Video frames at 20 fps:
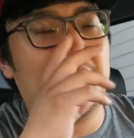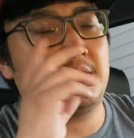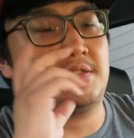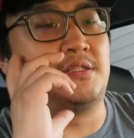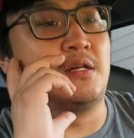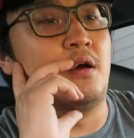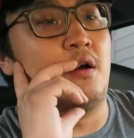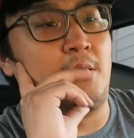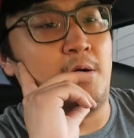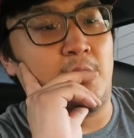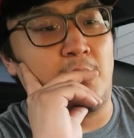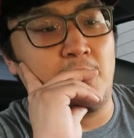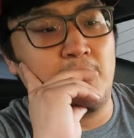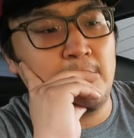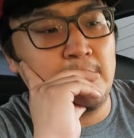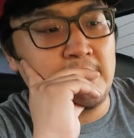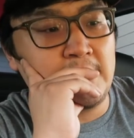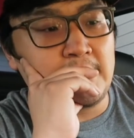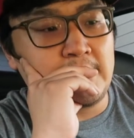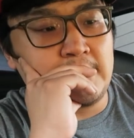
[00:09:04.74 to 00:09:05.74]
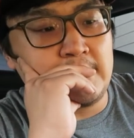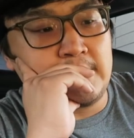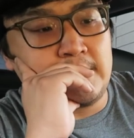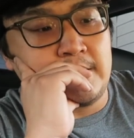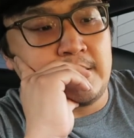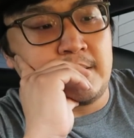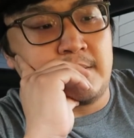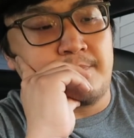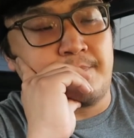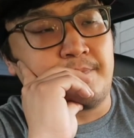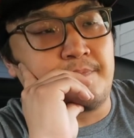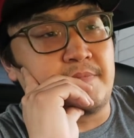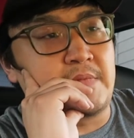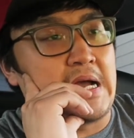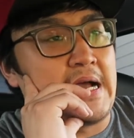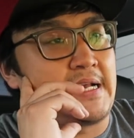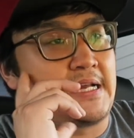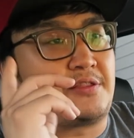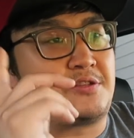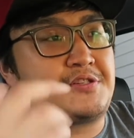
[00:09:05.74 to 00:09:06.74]
So
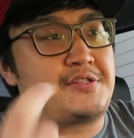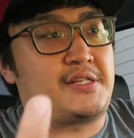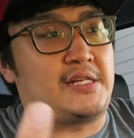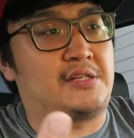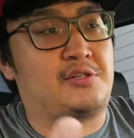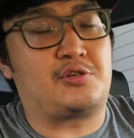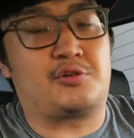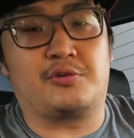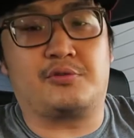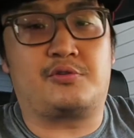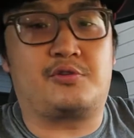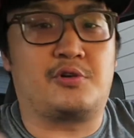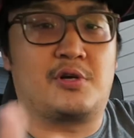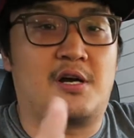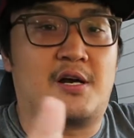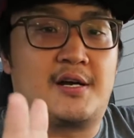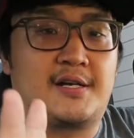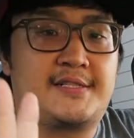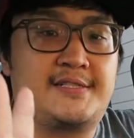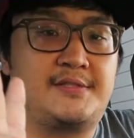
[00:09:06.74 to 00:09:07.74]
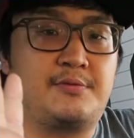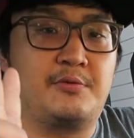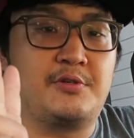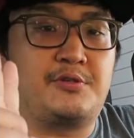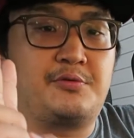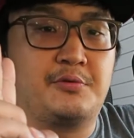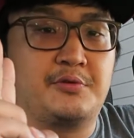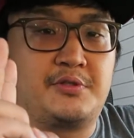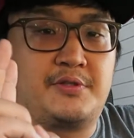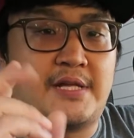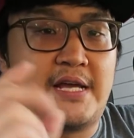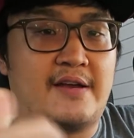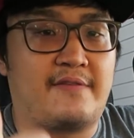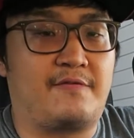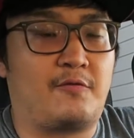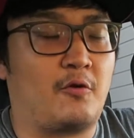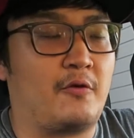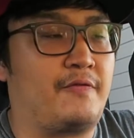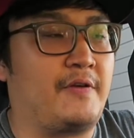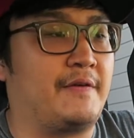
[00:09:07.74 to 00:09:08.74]
I got to see two trucks, which was
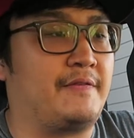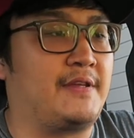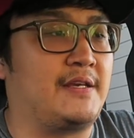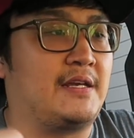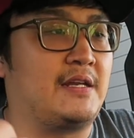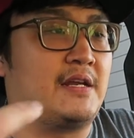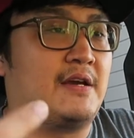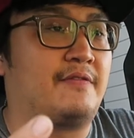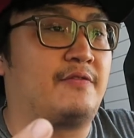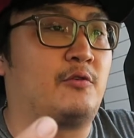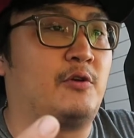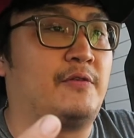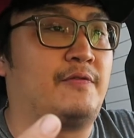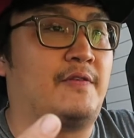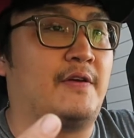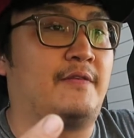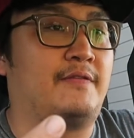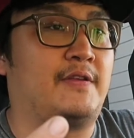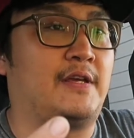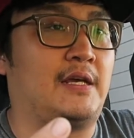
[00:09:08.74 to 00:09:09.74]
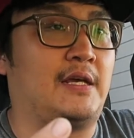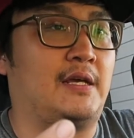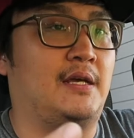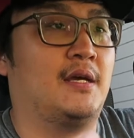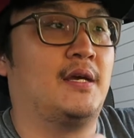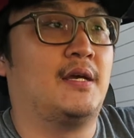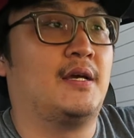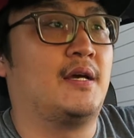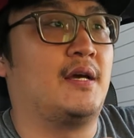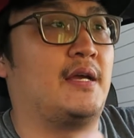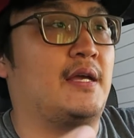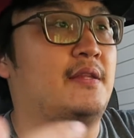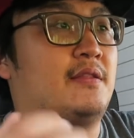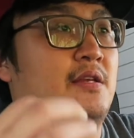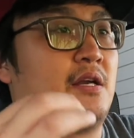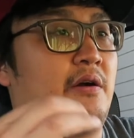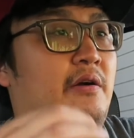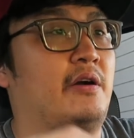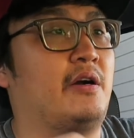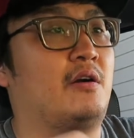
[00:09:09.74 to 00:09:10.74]
F450 and F350.
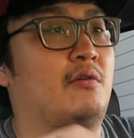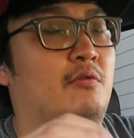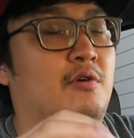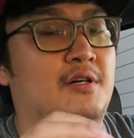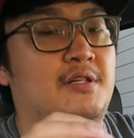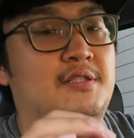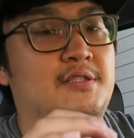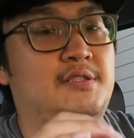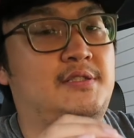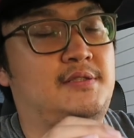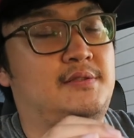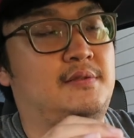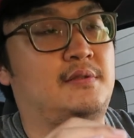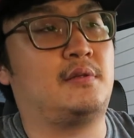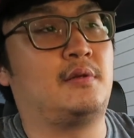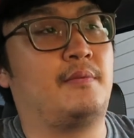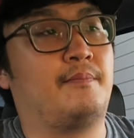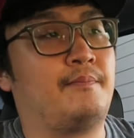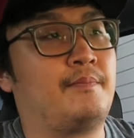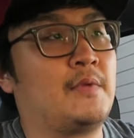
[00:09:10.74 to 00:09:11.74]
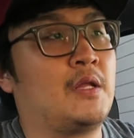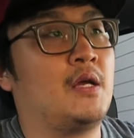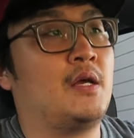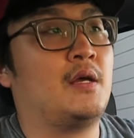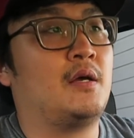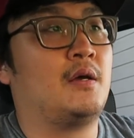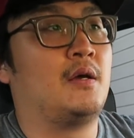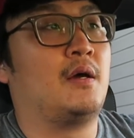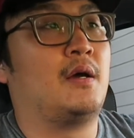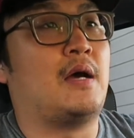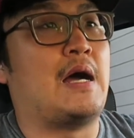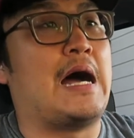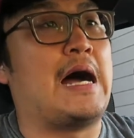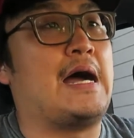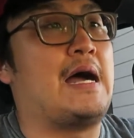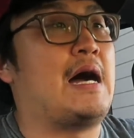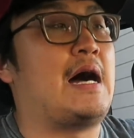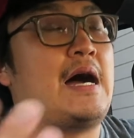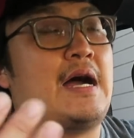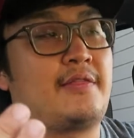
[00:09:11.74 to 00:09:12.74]
Interior was,
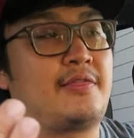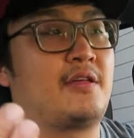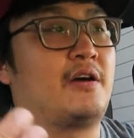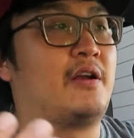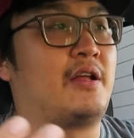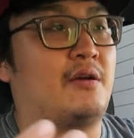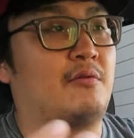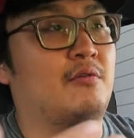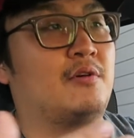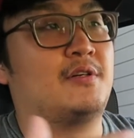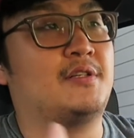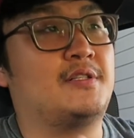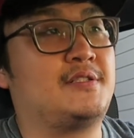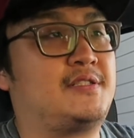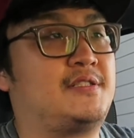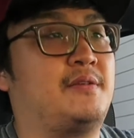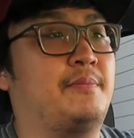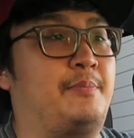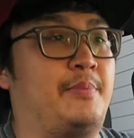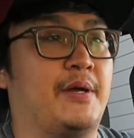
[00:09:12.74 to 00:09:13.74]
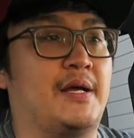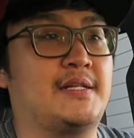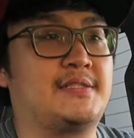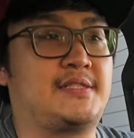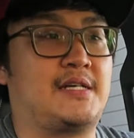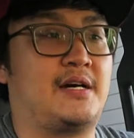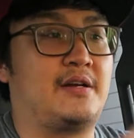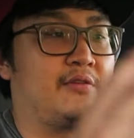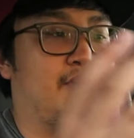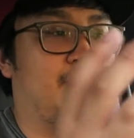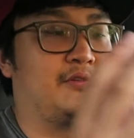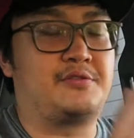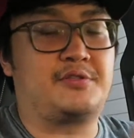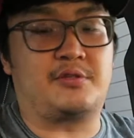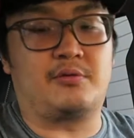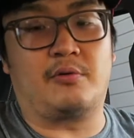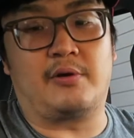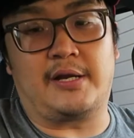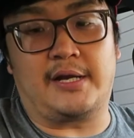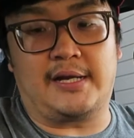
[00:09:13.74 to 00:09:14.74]
I thought it was the best out of those
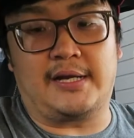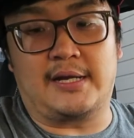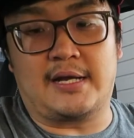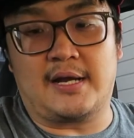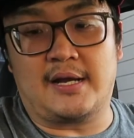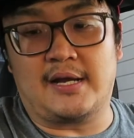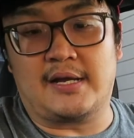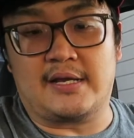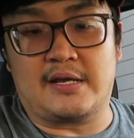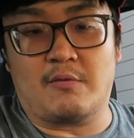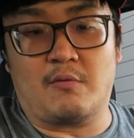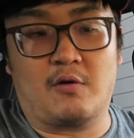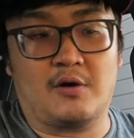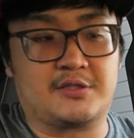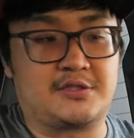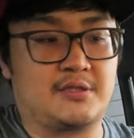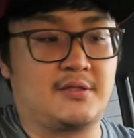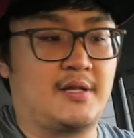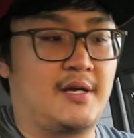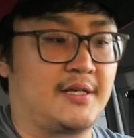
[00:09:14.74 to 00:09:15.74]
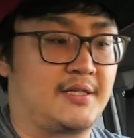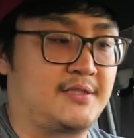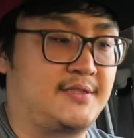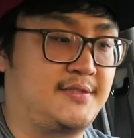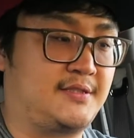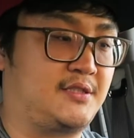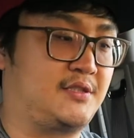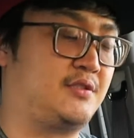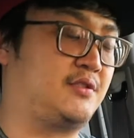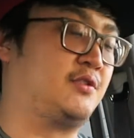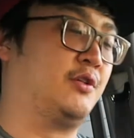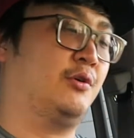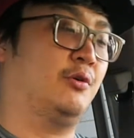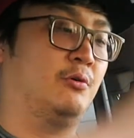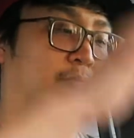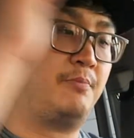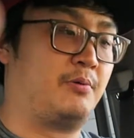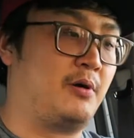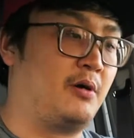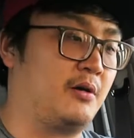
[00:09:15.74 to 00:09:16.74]
three. It wasn't like
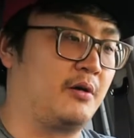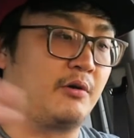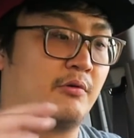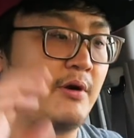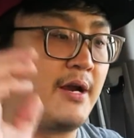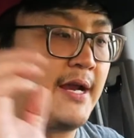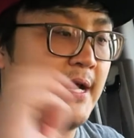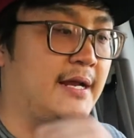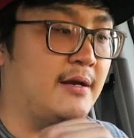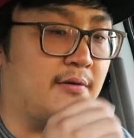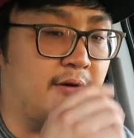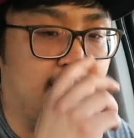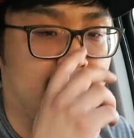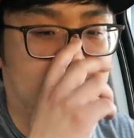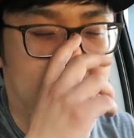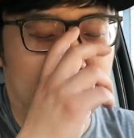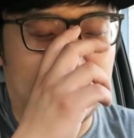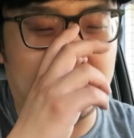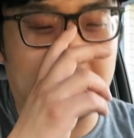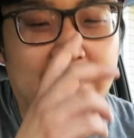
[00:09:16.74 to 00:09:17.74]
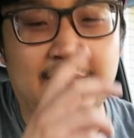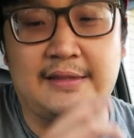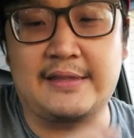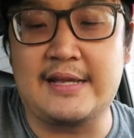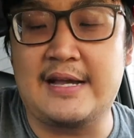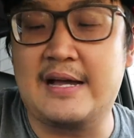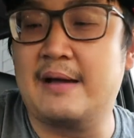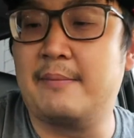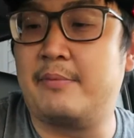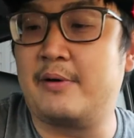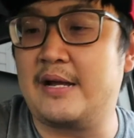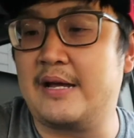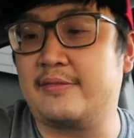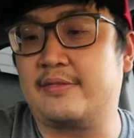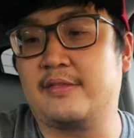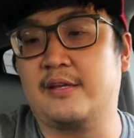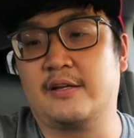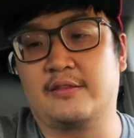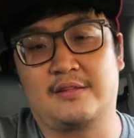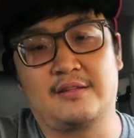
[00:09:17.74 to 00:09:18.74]
super great or anything like that, but I
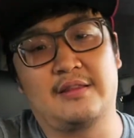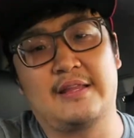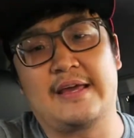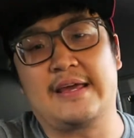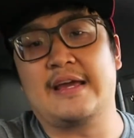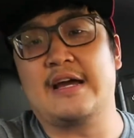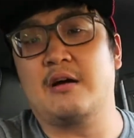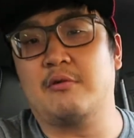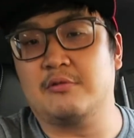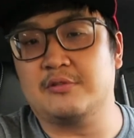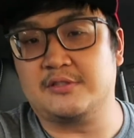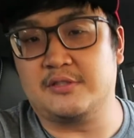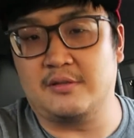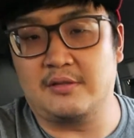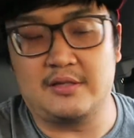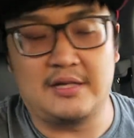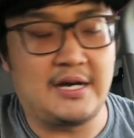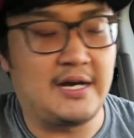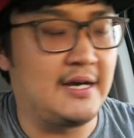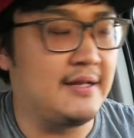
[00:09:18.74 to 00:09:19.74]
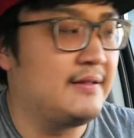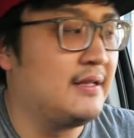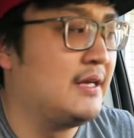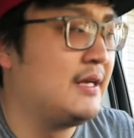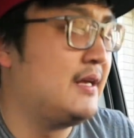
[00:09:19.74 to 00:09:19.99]
thought the layout was a lot,